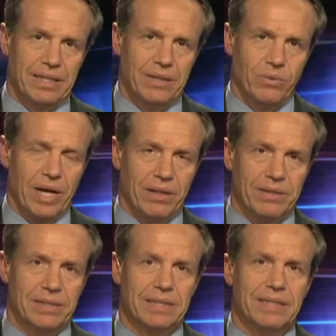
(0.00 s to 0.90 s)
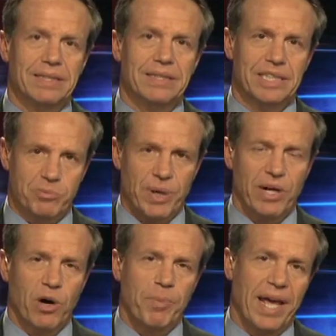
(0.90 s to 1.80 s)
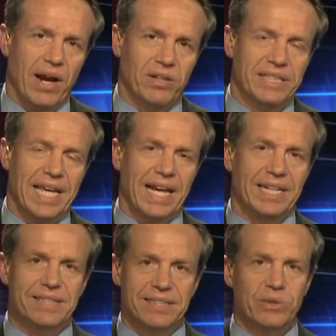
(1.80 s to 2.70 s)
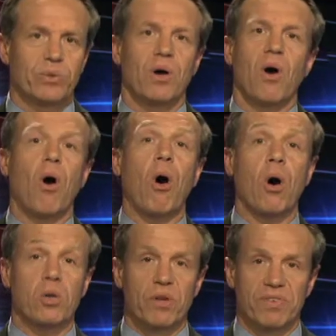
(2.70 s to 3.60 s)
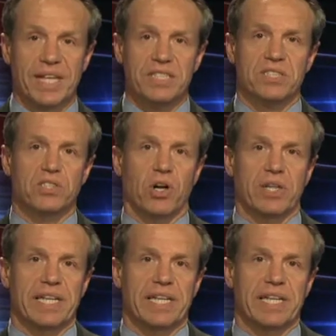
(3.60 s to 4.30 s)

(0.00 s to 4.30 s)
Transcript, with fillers: Well, let's bring in our panel to get into all of this. Charlie